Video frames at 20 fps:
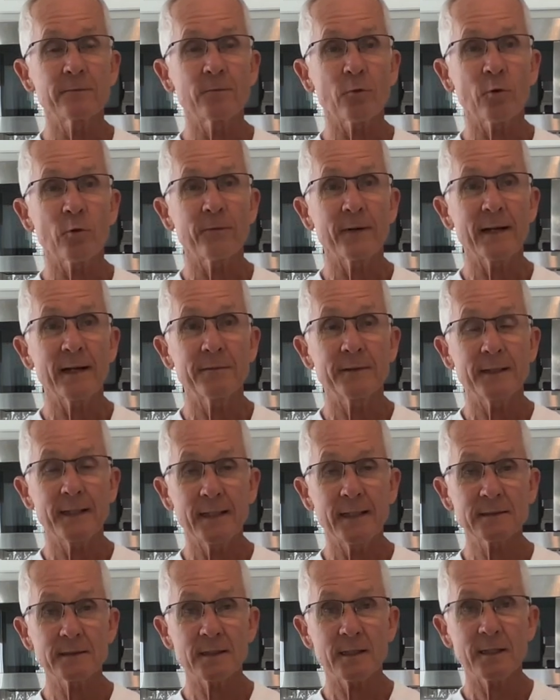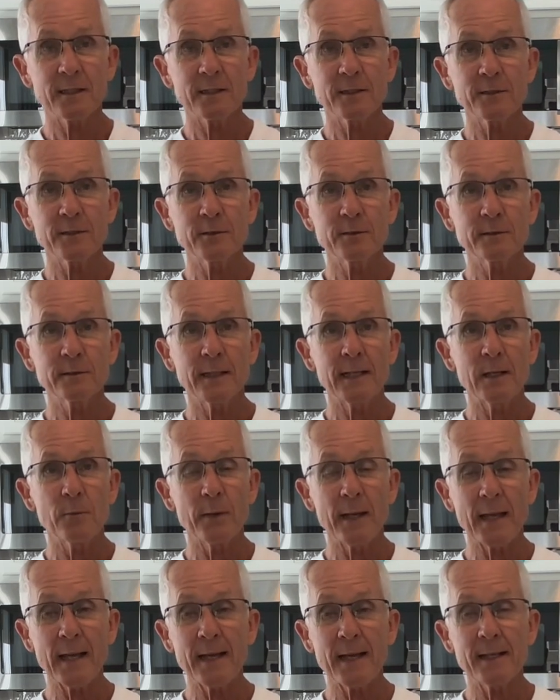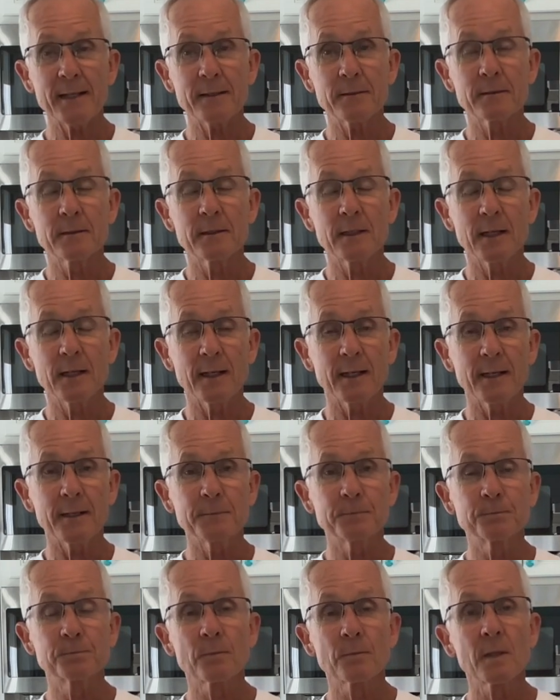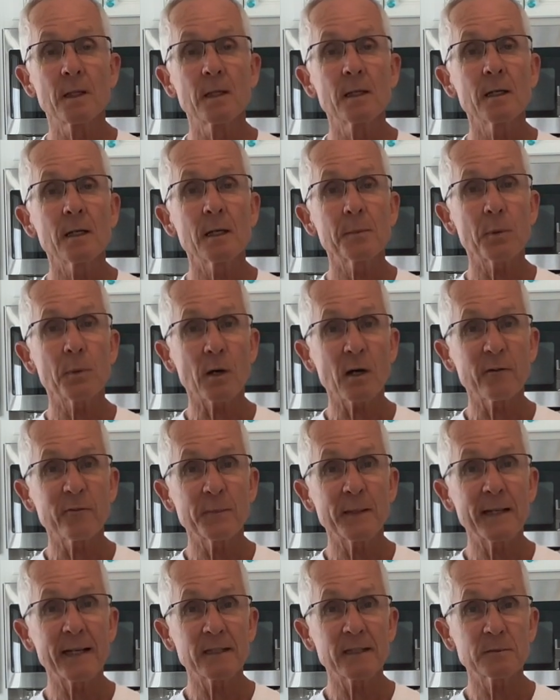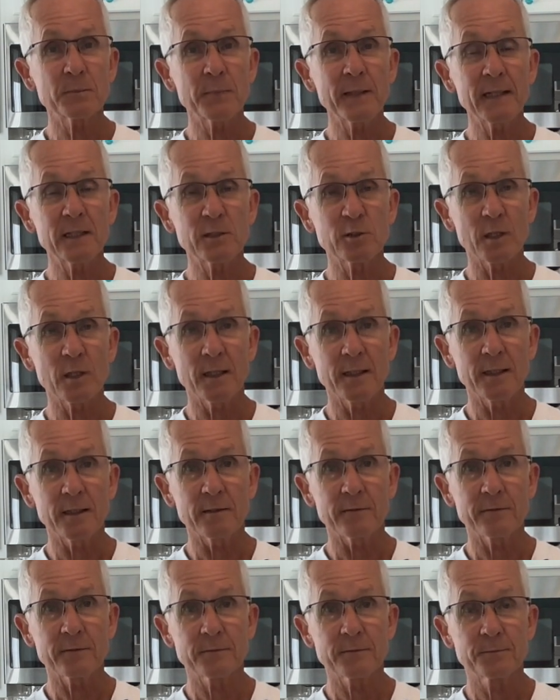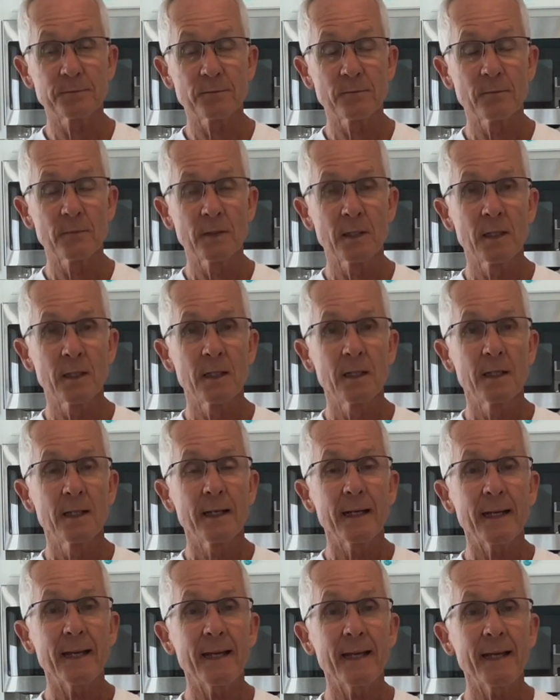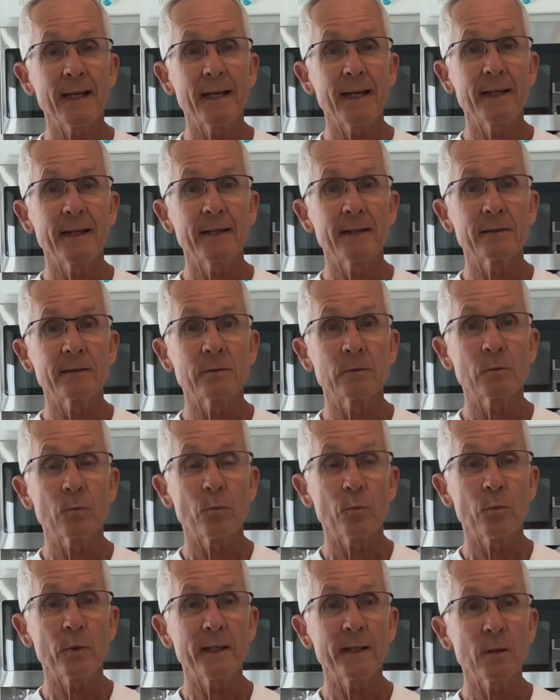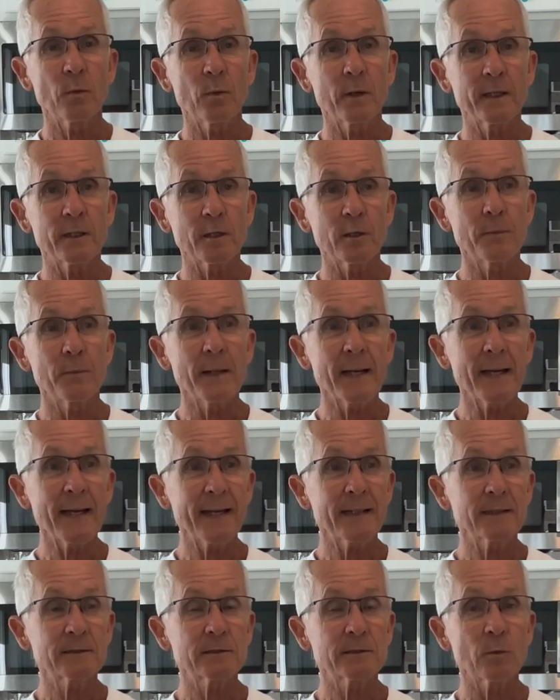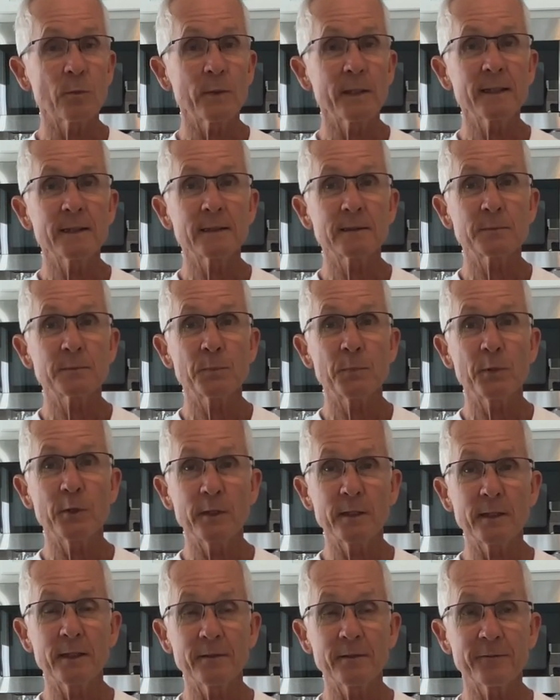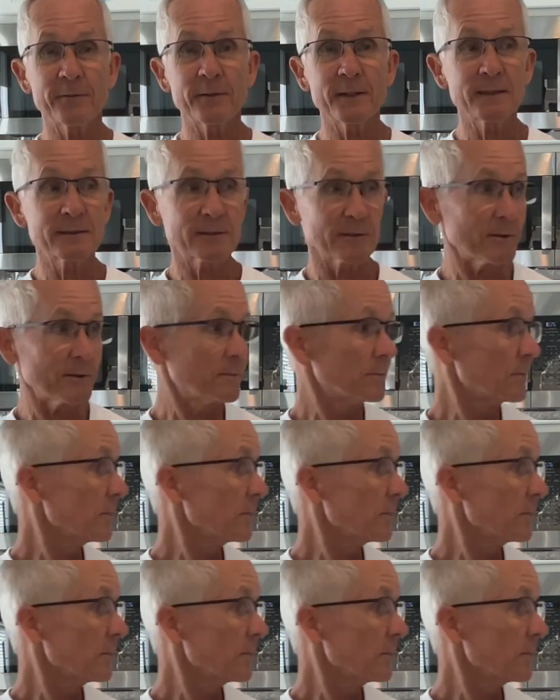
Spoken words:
4 or 5 days ago, and we had a part of a bag of spinach left. And we didn't want it to go bad, so we just put it in the freezer.